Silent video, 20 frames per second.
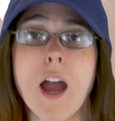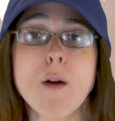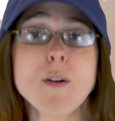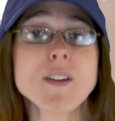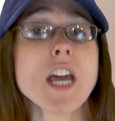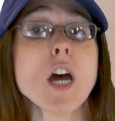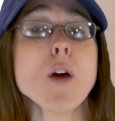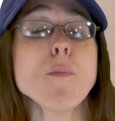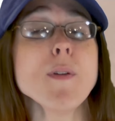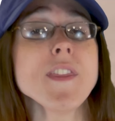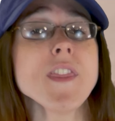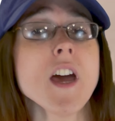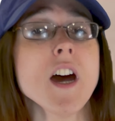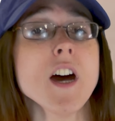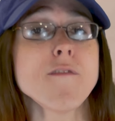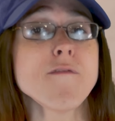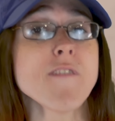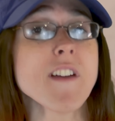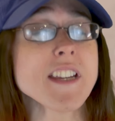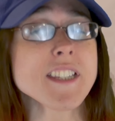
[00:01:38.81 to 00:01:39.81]
I was helping the
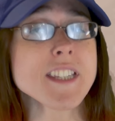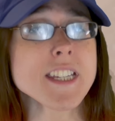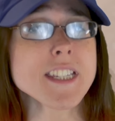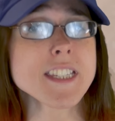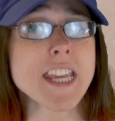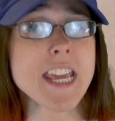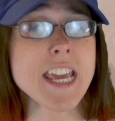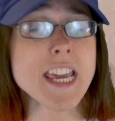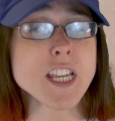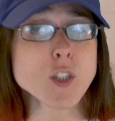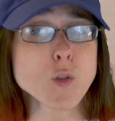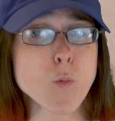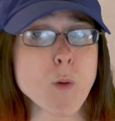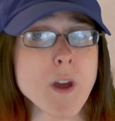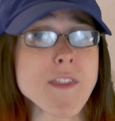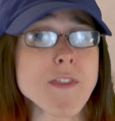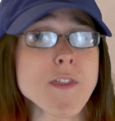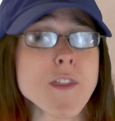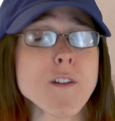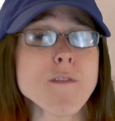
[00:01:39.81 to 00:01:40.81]
Hephaestus kids
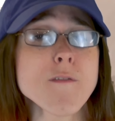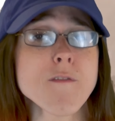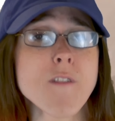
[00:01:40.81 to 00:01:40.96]
with the